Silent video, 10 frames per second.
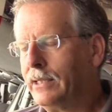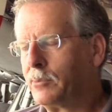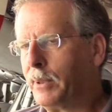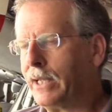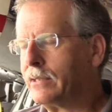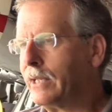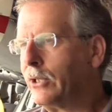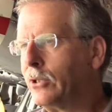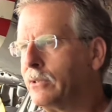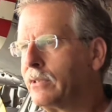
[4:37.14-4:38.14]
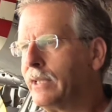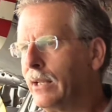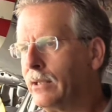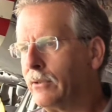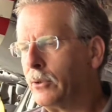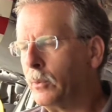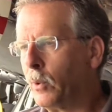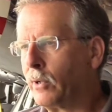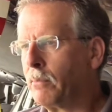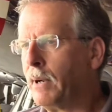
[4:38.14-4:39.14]
is because they couldn't sell it through
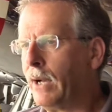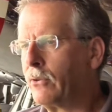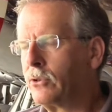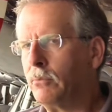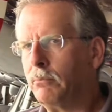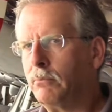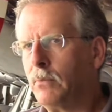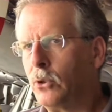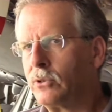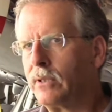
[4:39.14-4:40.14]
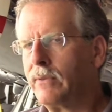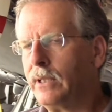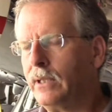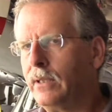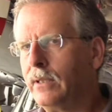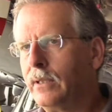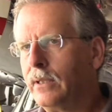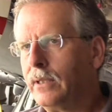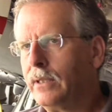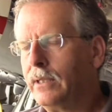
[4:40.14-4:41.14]
word of mouth. So most of the
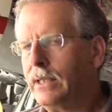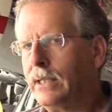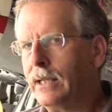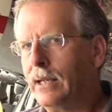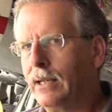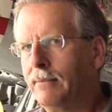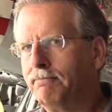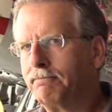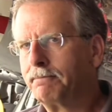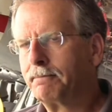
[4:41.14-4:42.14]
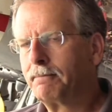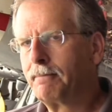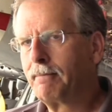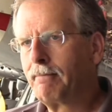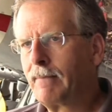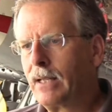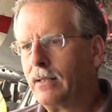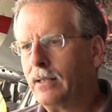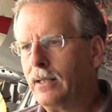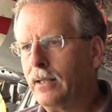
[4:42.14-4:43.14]
the um,
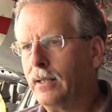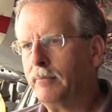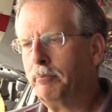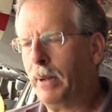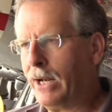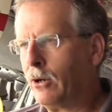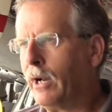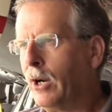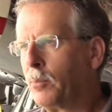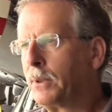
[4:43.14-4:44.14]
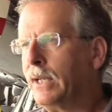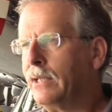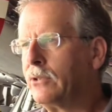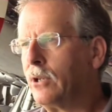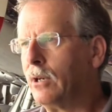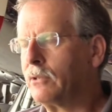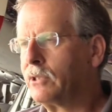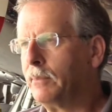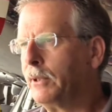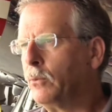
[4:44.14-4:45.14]
uh, better airplanes are
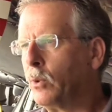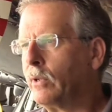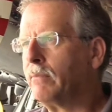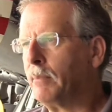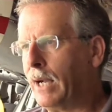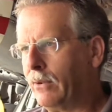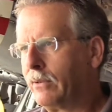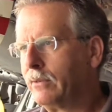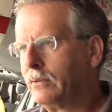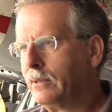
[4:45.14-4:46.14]
simply word of mouth.